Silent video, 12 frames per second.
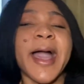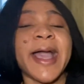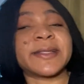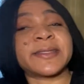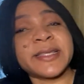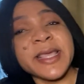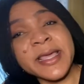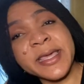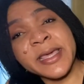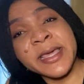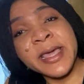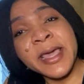I
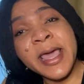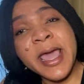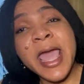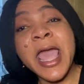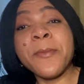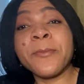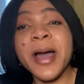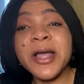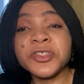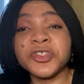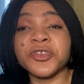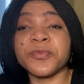think a
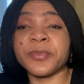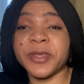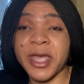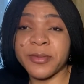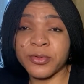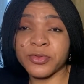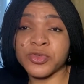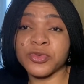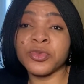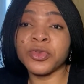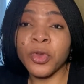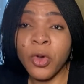man should be able to
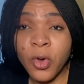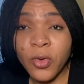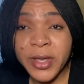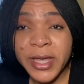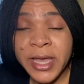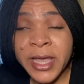know